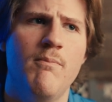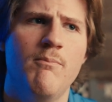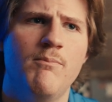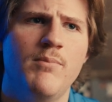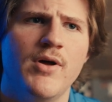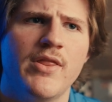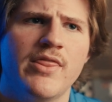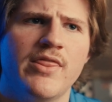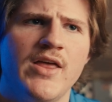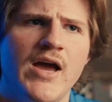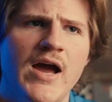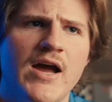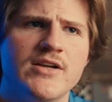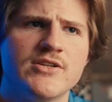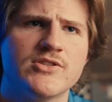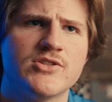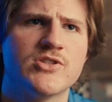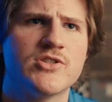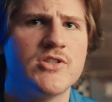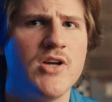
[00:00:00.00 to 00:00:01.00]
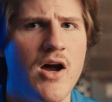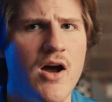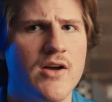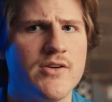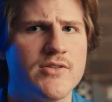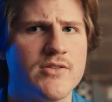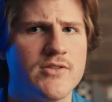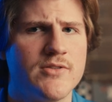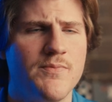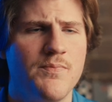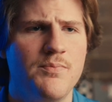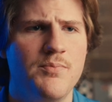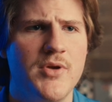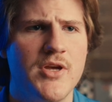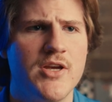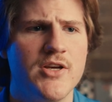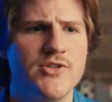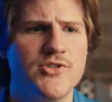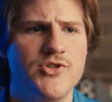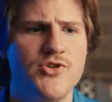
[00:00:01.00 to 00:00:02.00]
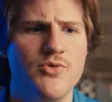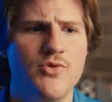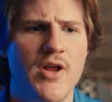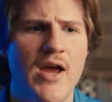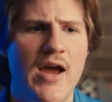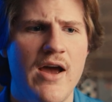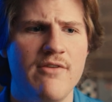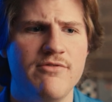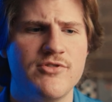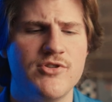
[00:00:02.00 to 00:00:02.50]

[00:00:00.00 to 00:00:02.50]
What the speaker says: but that sucks because you would have